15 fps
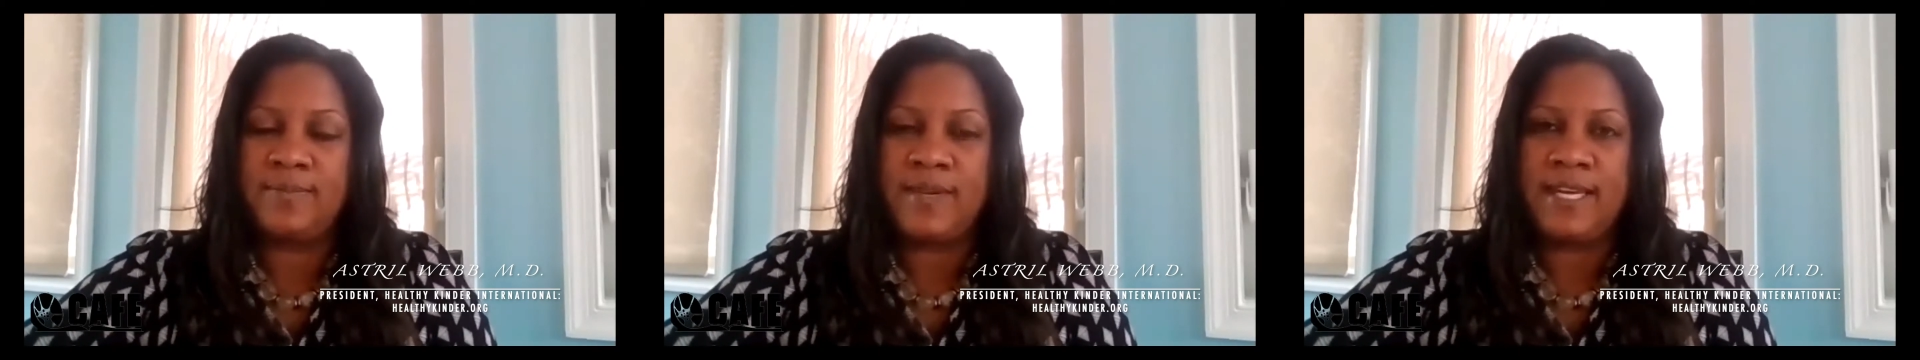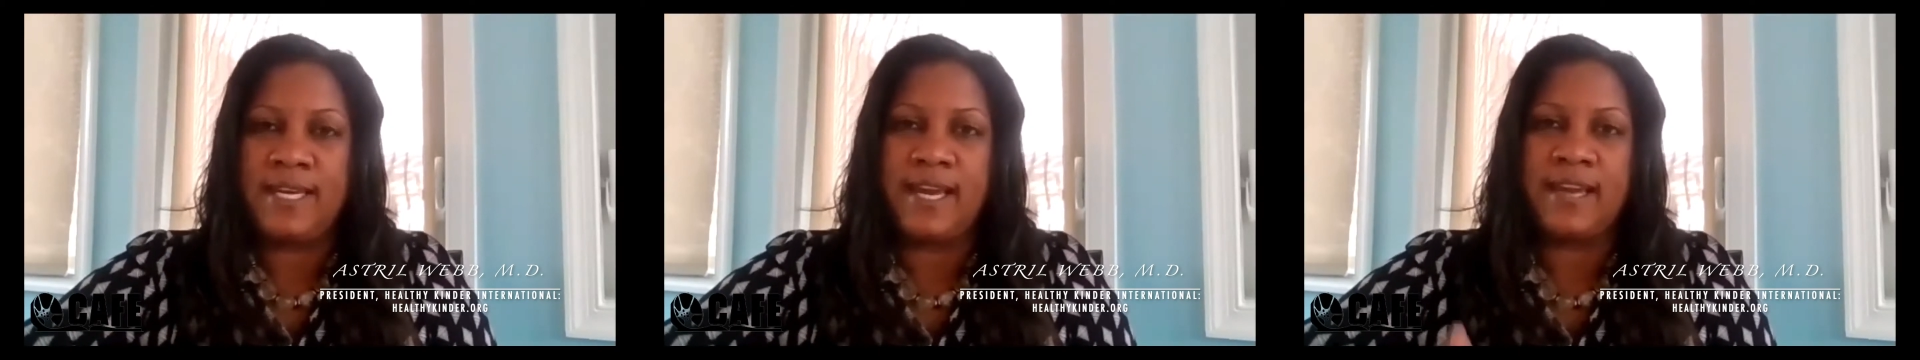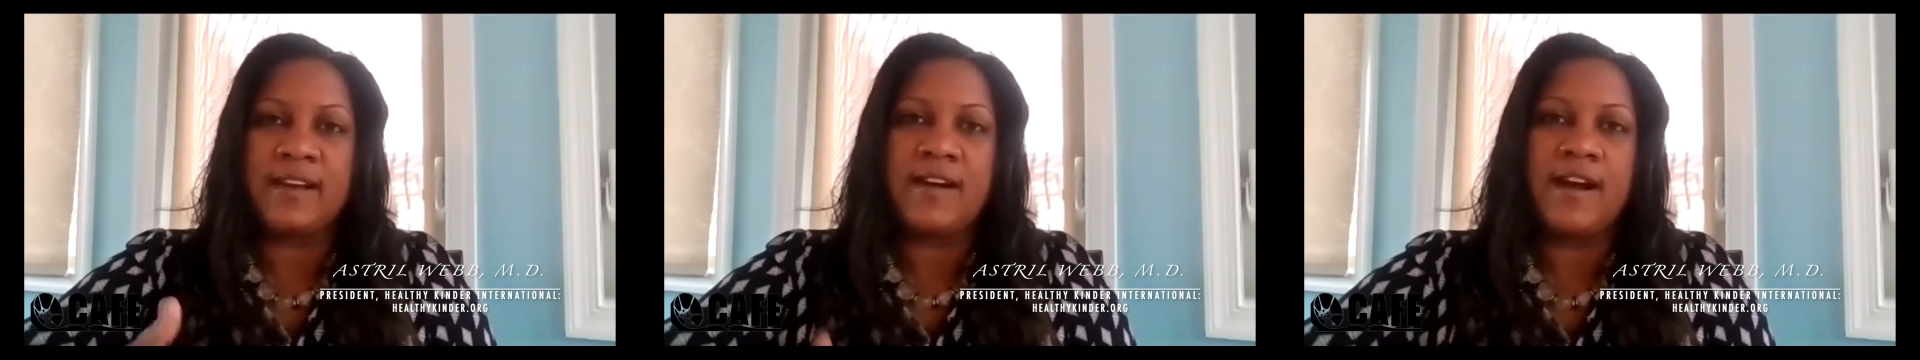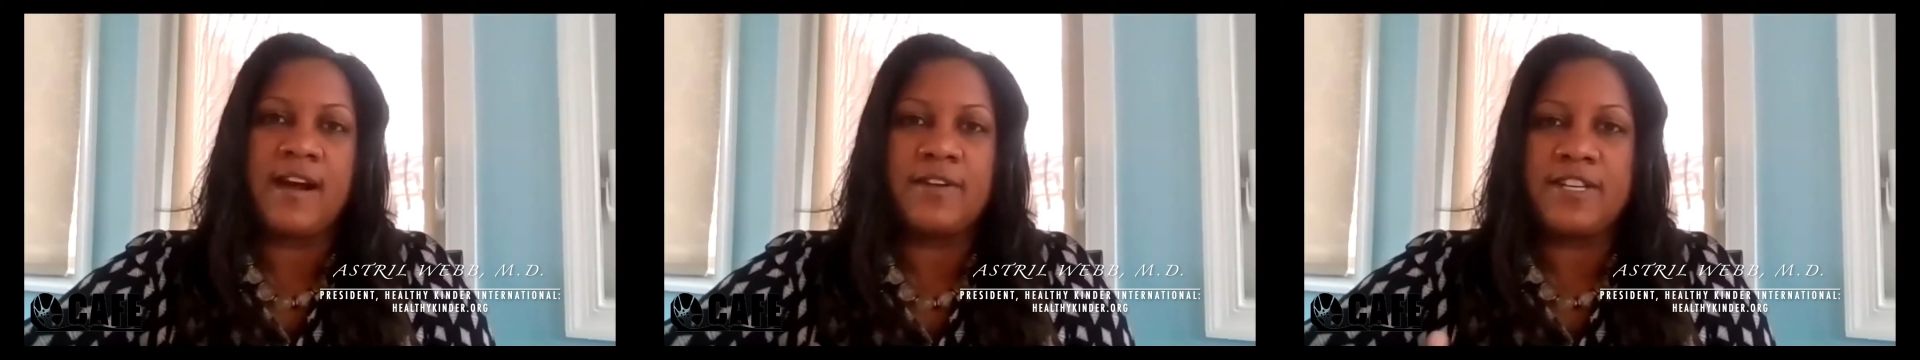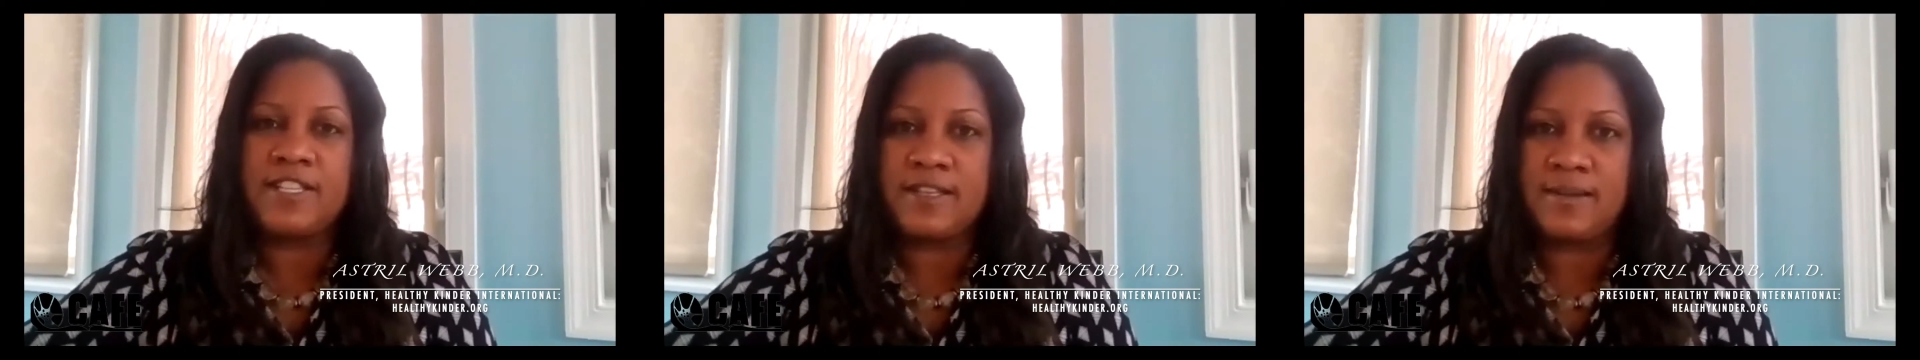be
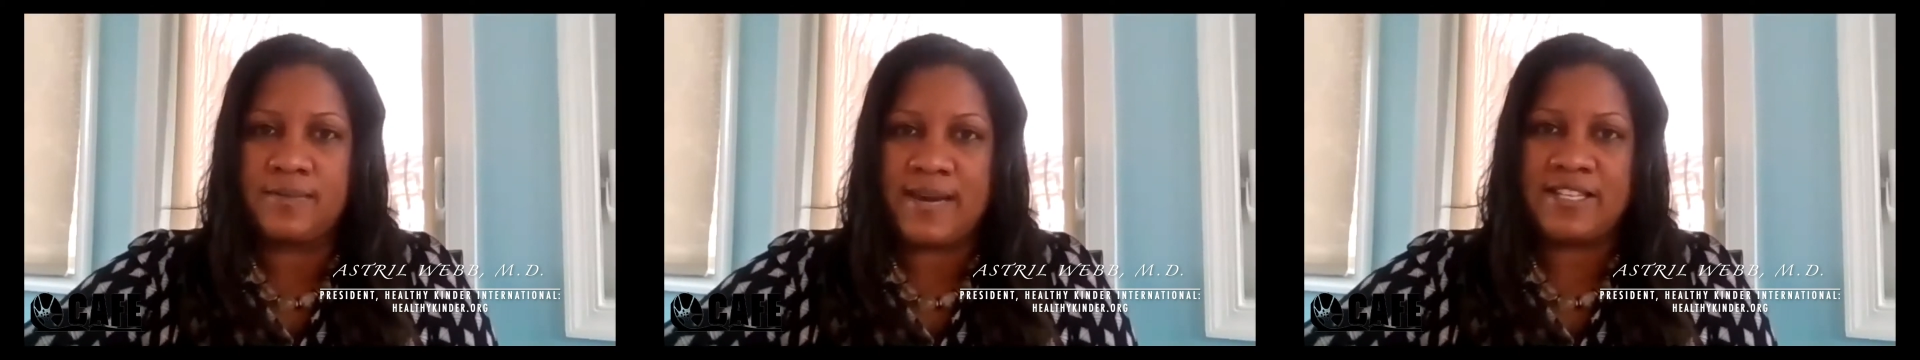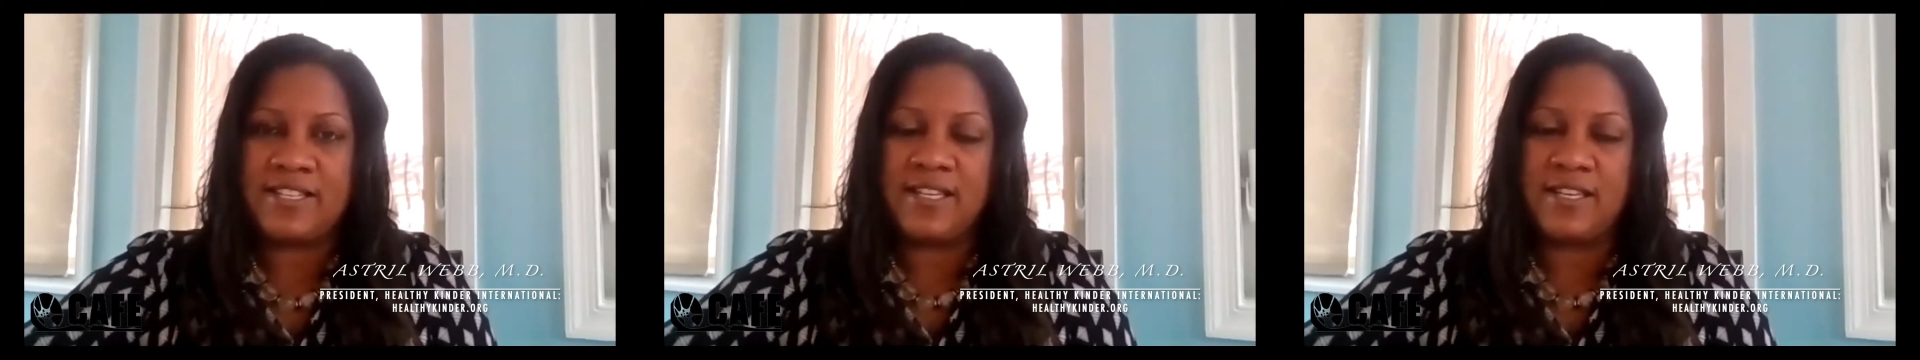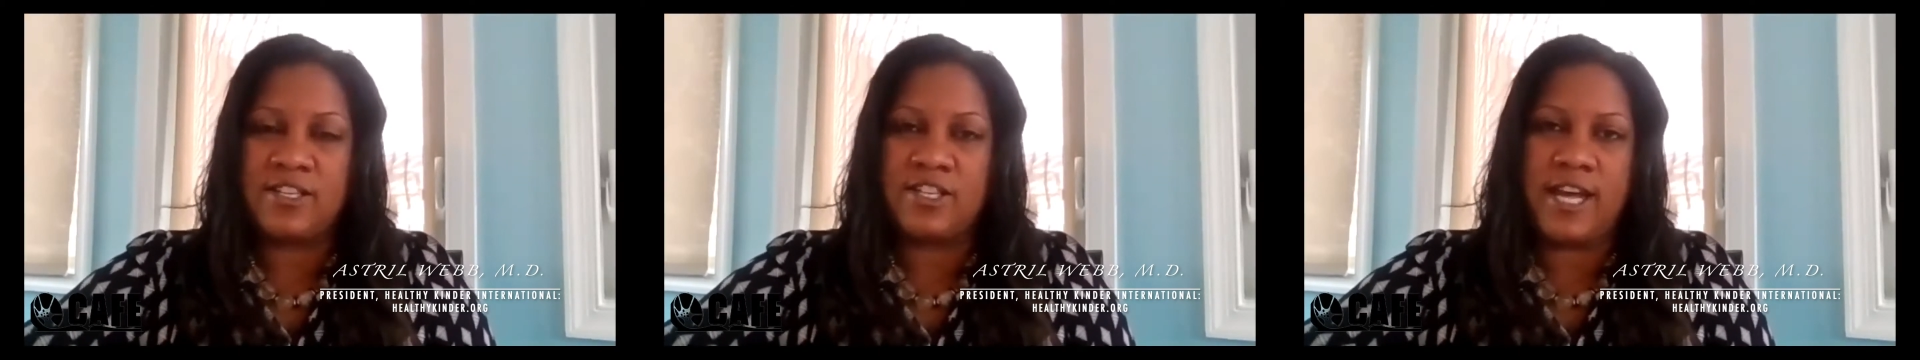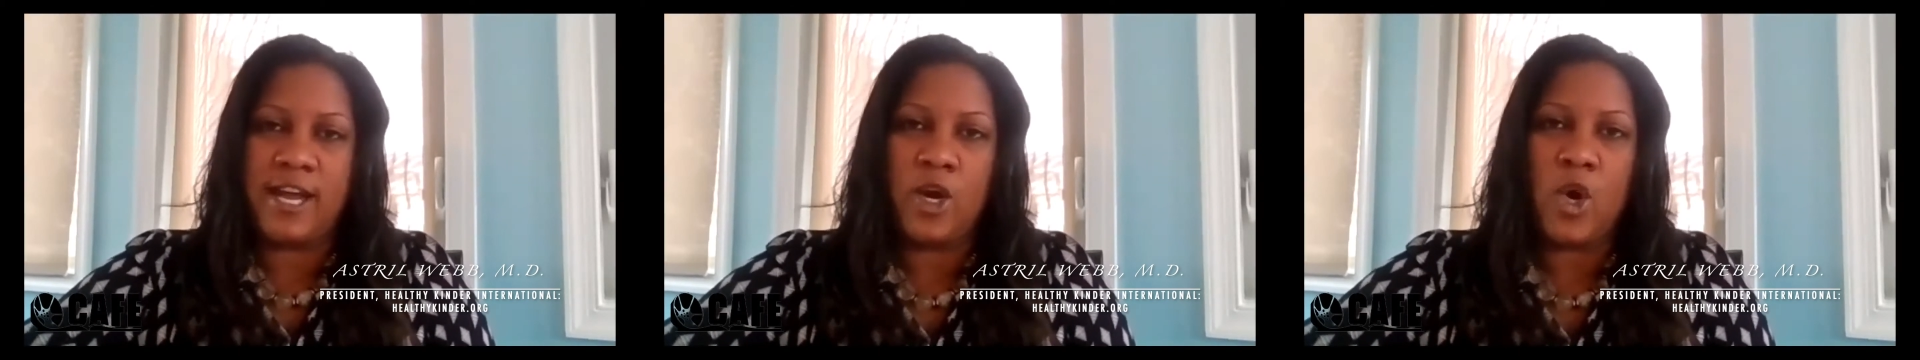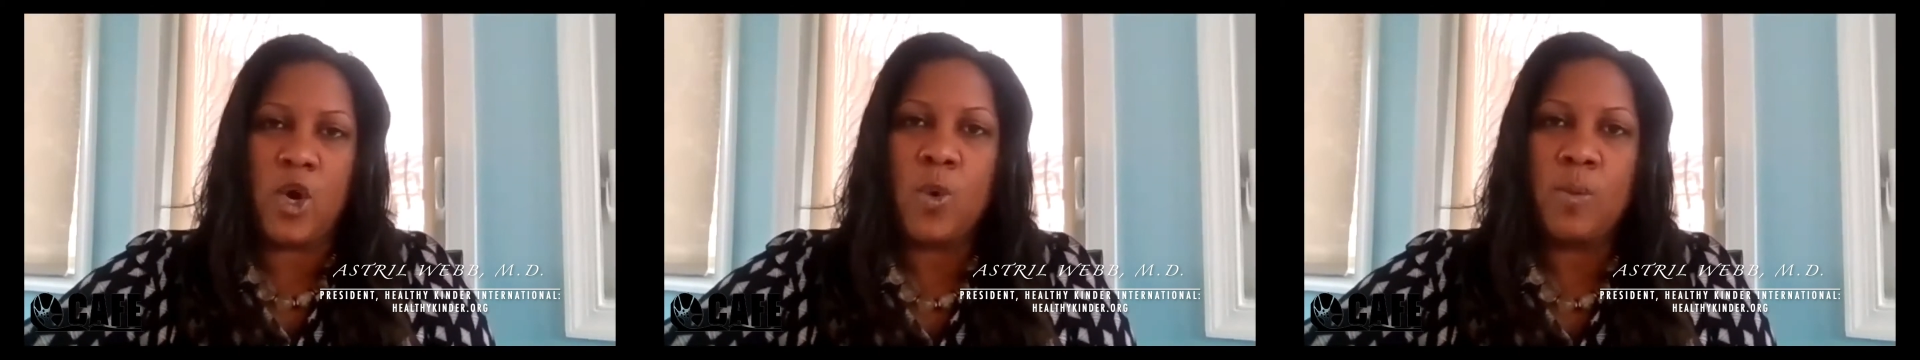encourage the message
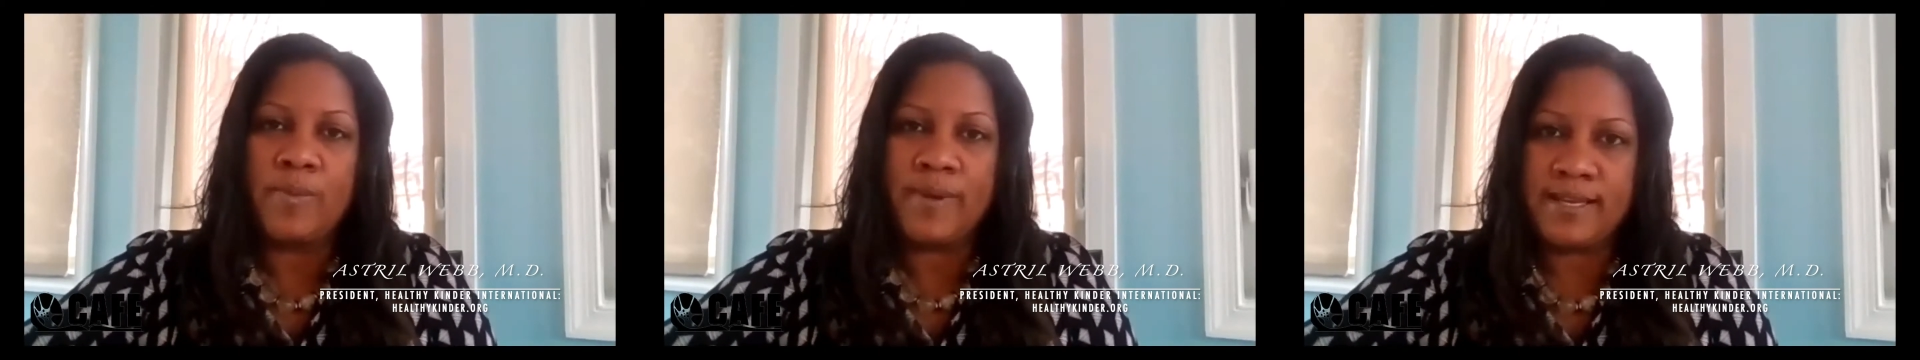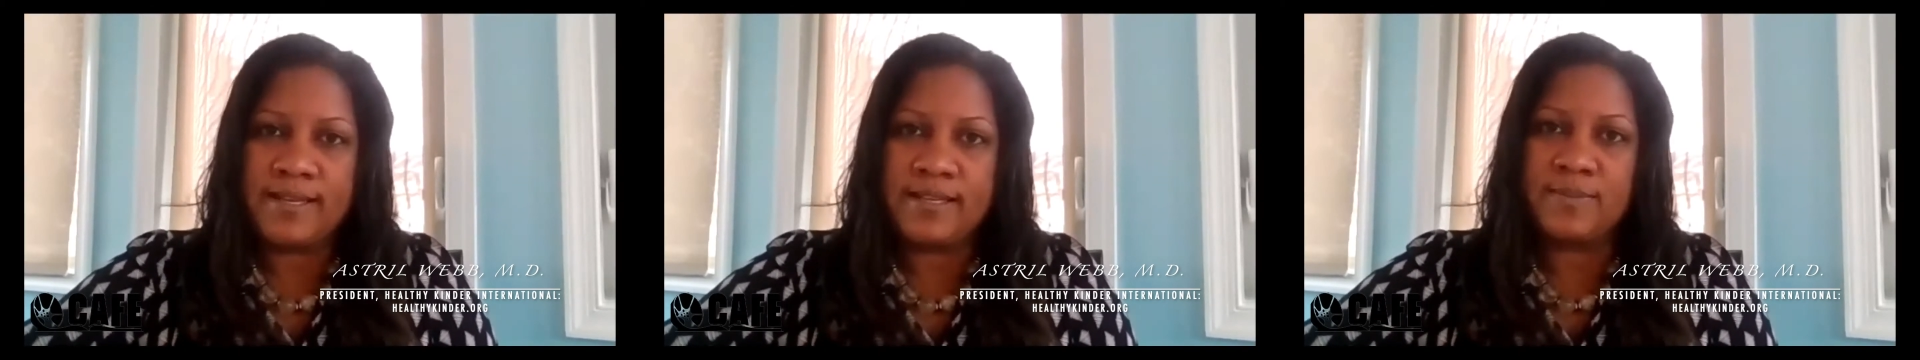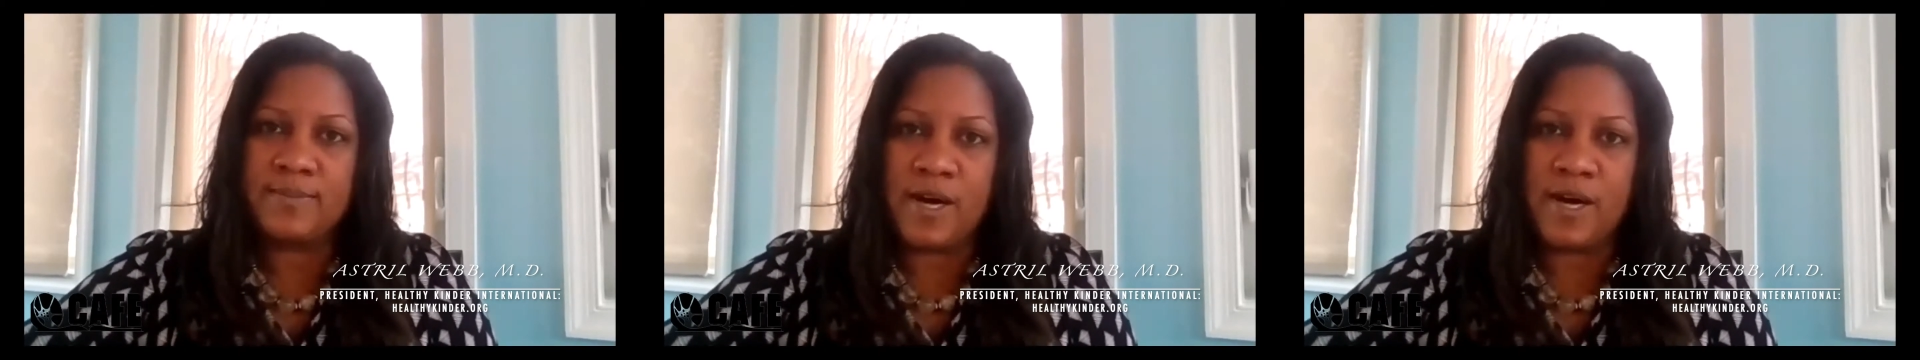that hope is